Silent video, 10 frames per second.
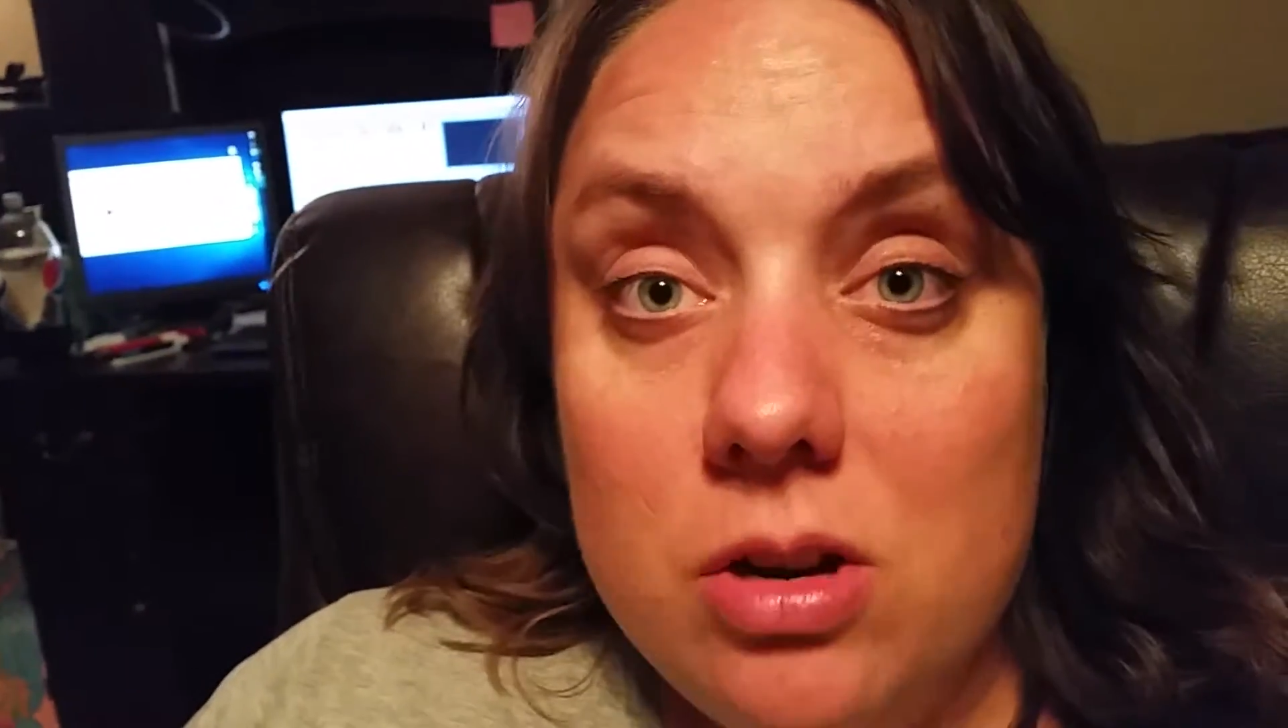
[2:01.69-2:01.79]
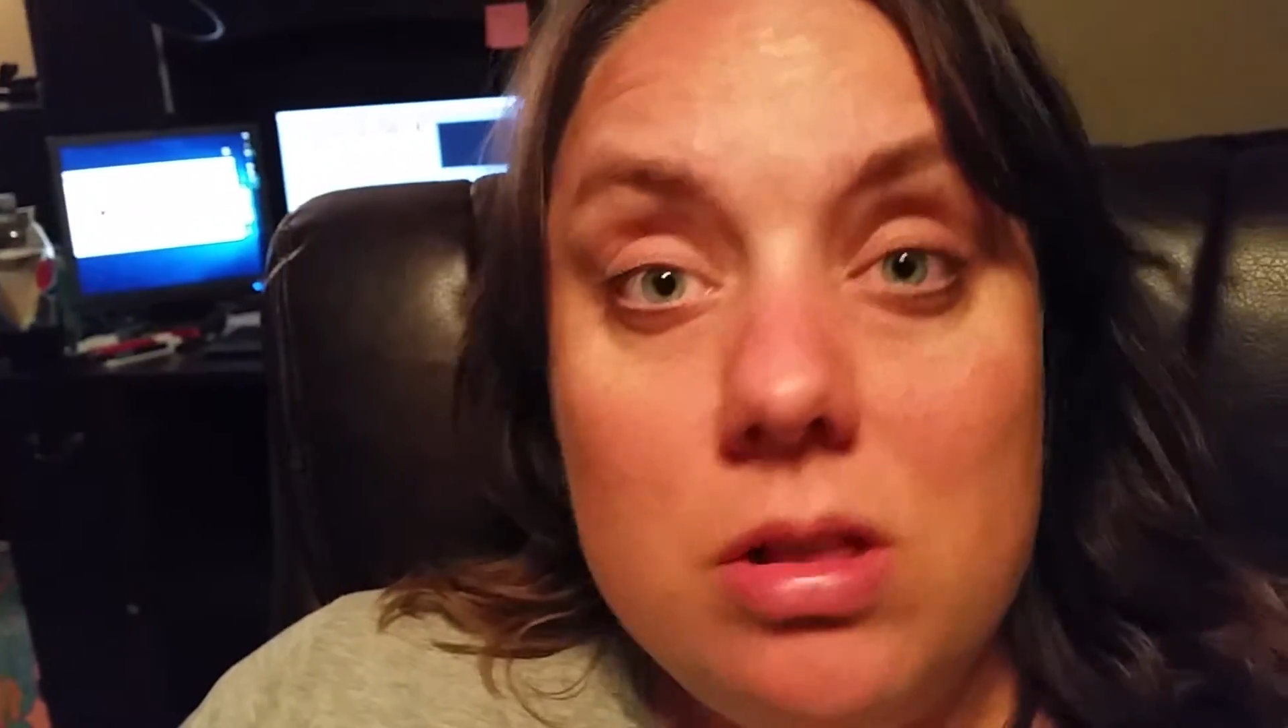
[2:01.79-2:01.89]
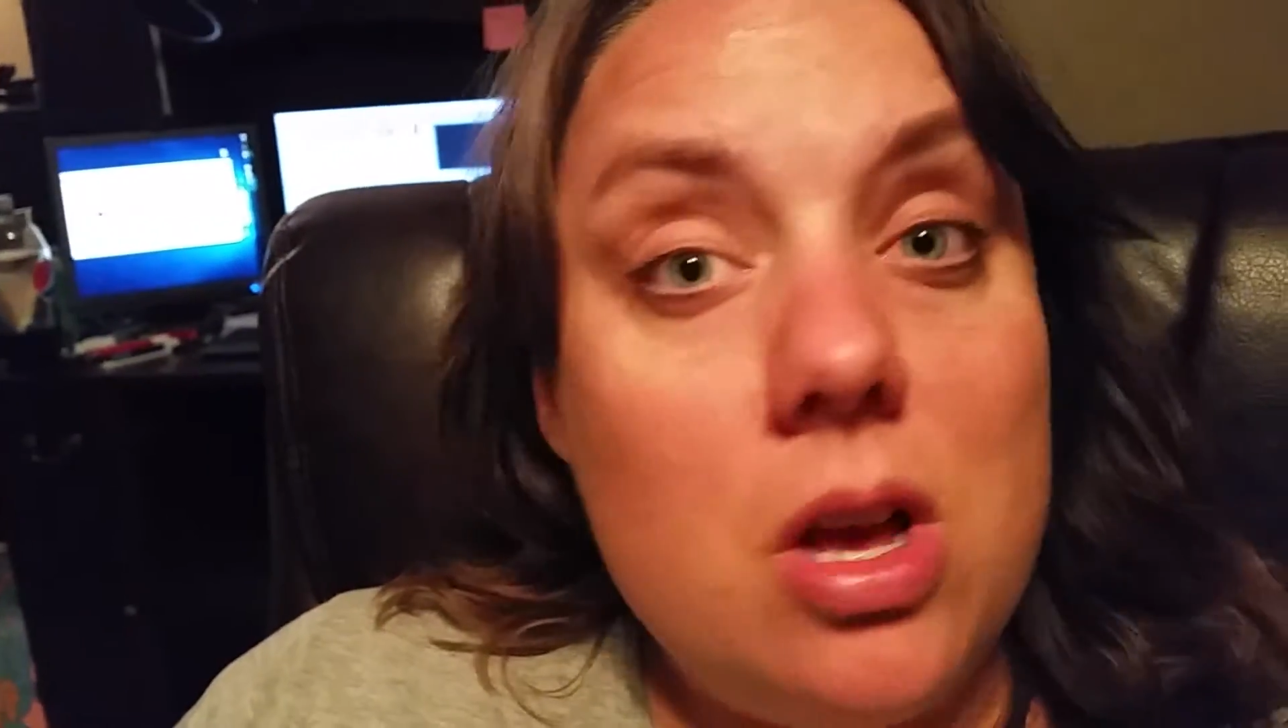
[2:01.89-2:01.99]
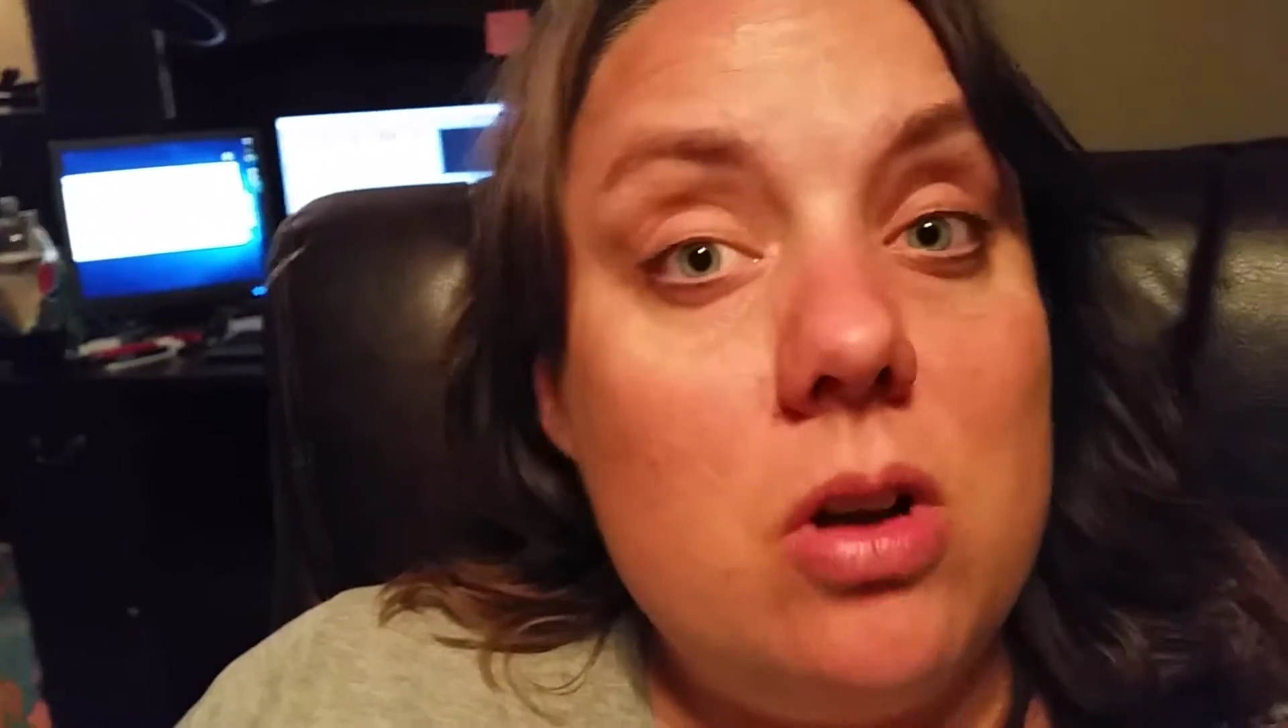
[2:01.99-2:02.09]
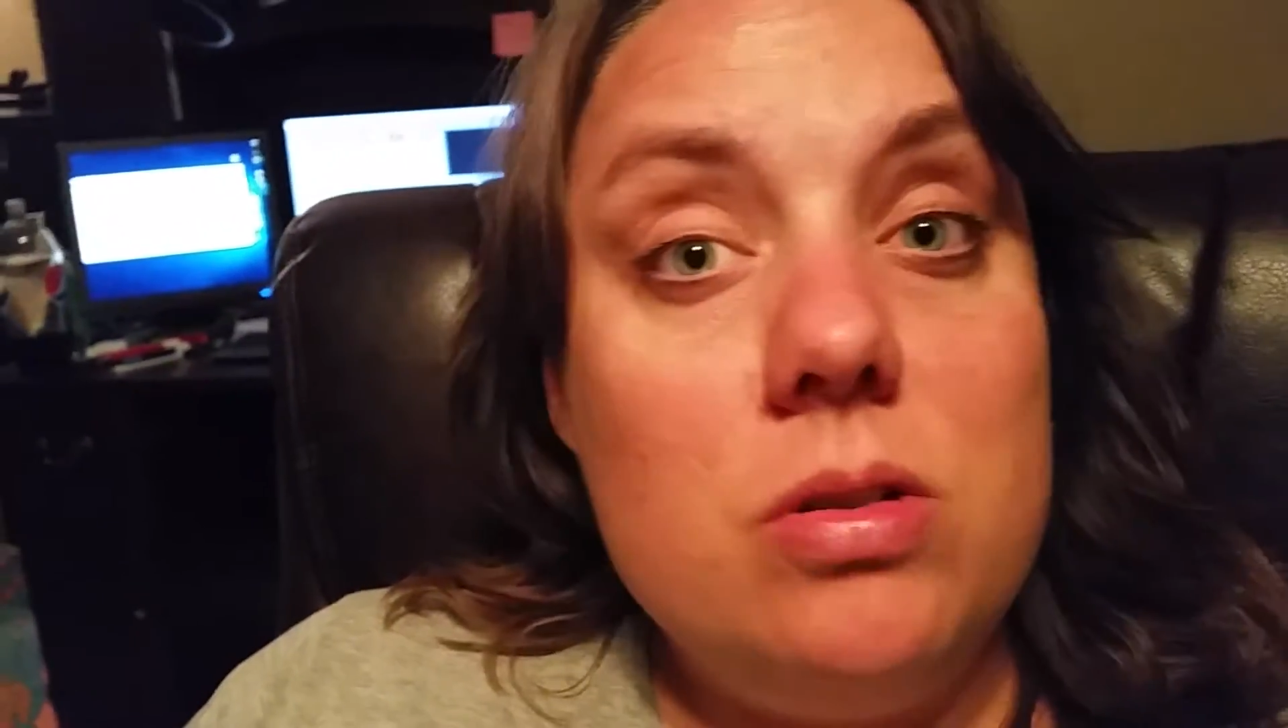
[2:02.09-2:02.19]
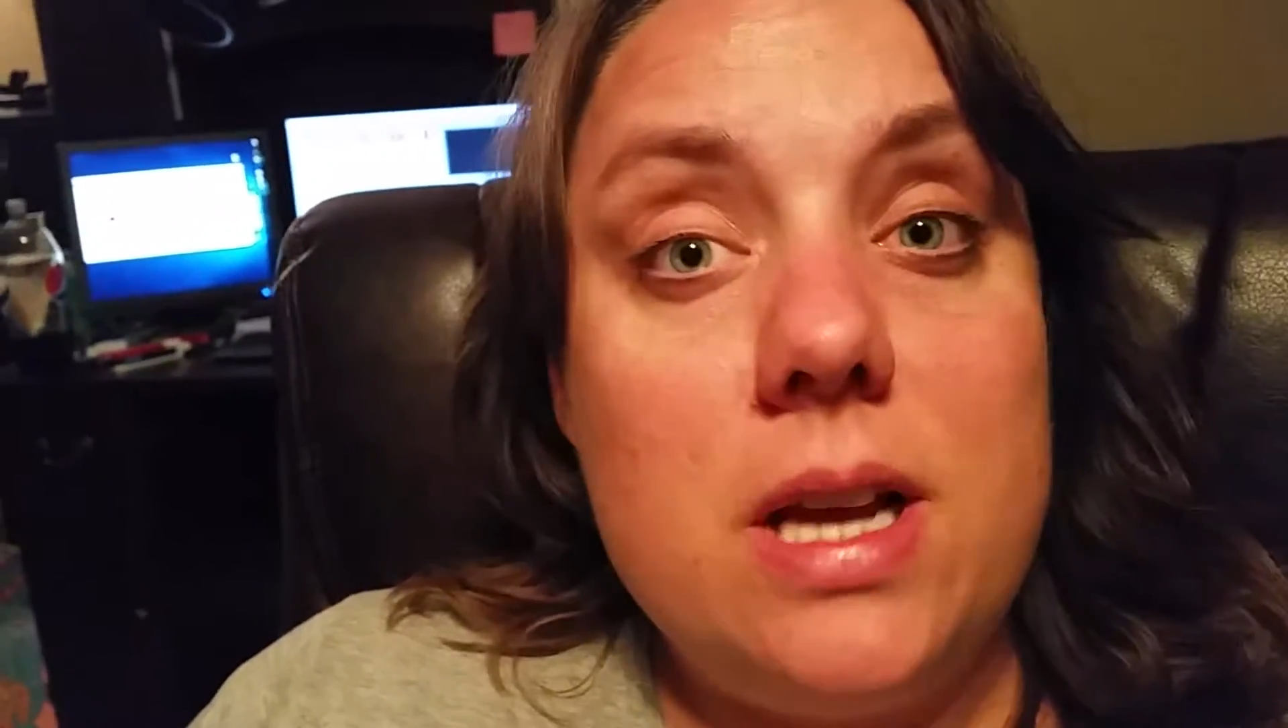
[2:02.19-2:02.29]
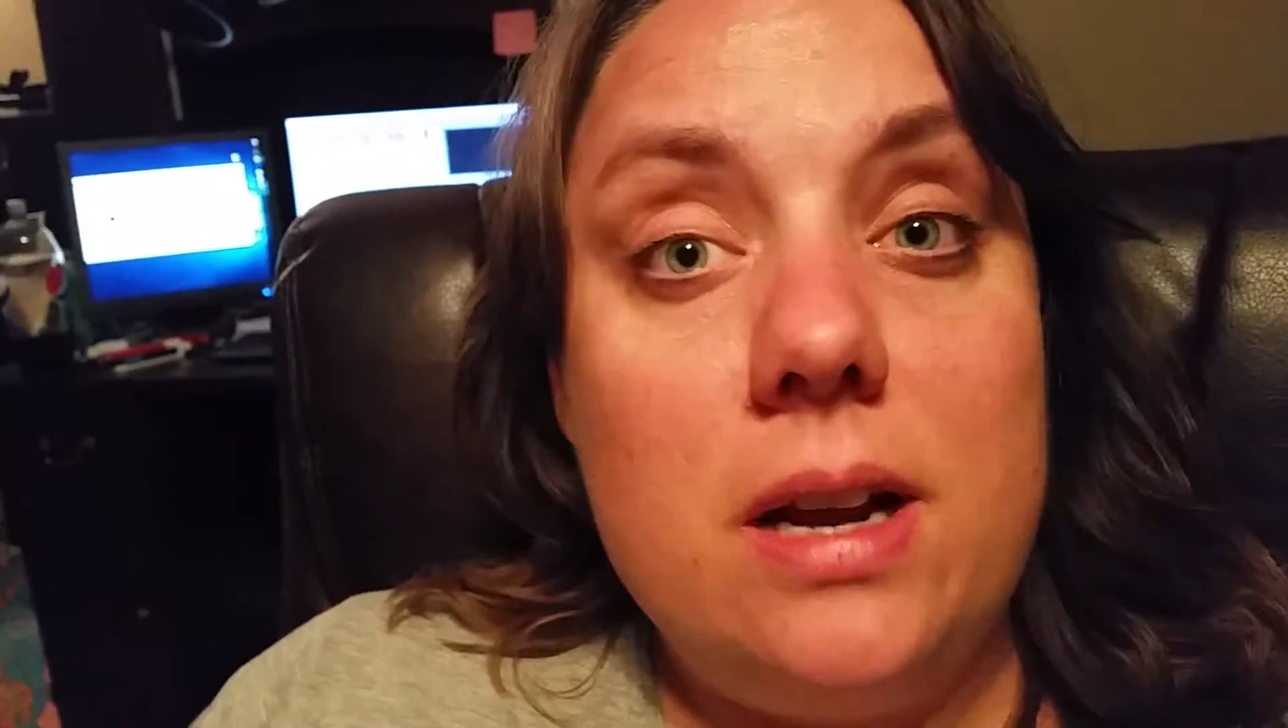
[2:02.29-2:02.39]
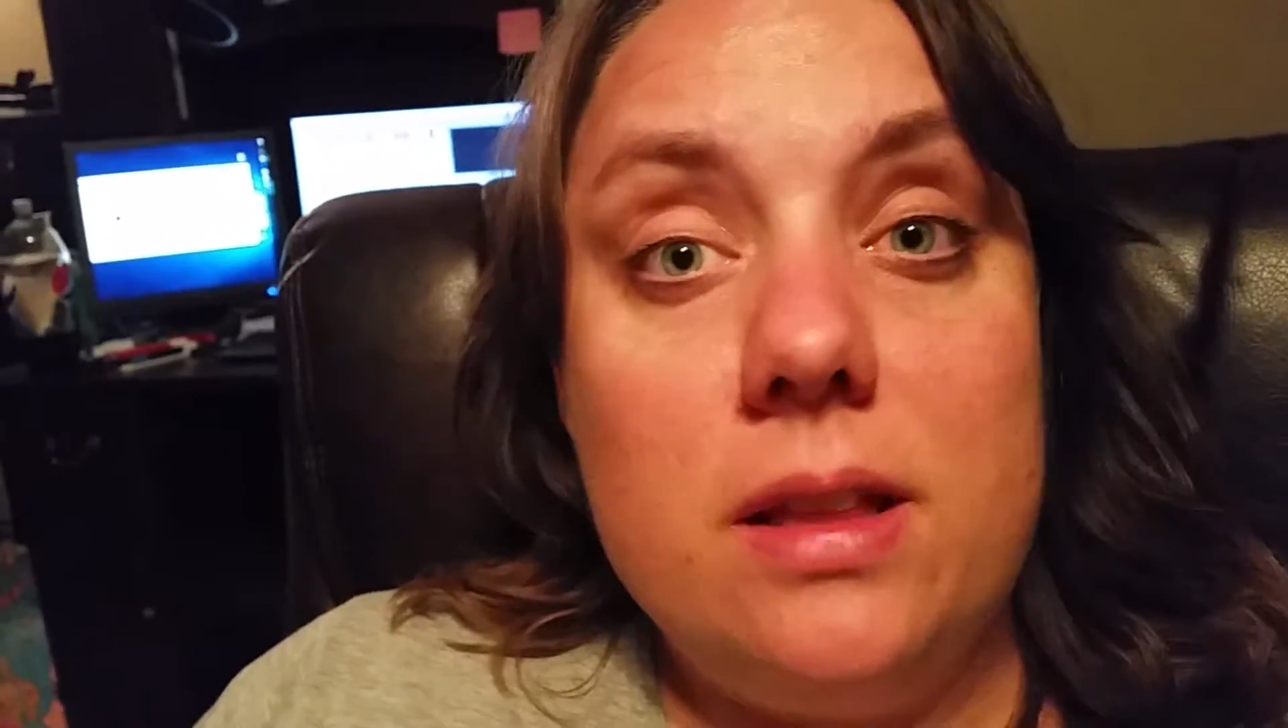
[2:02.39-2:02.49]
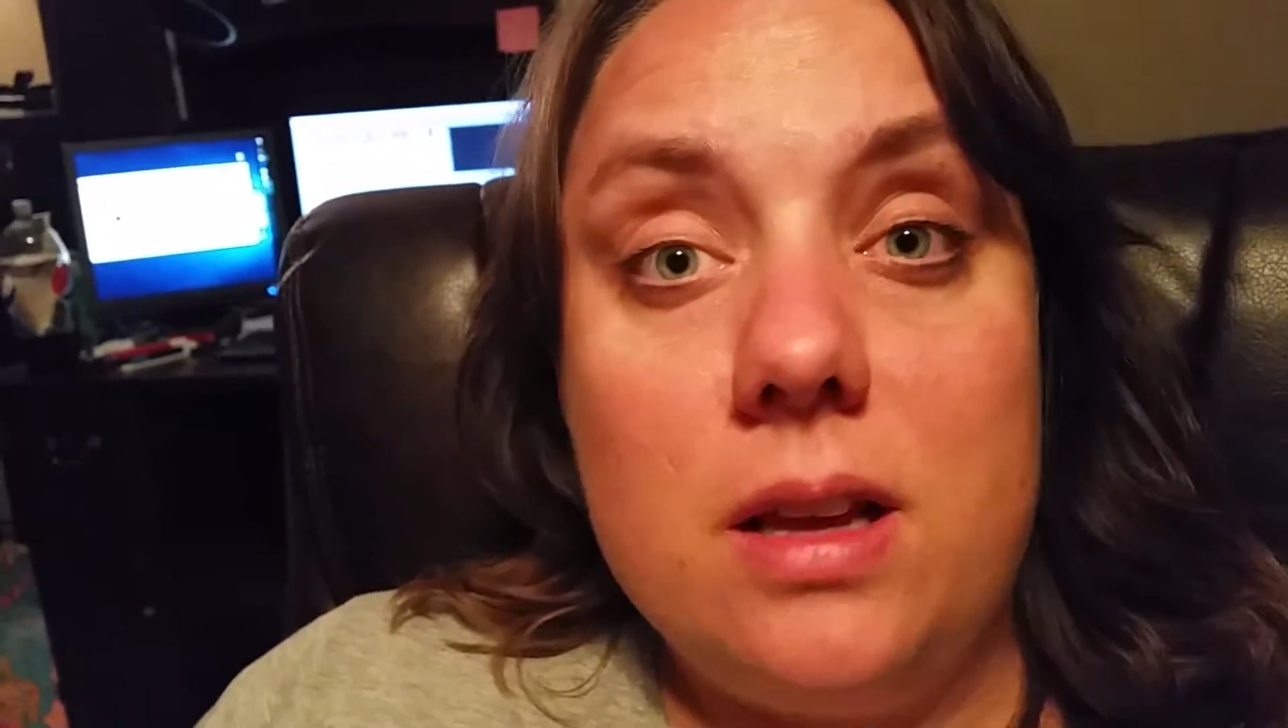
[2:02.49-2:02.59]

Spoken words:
low down in the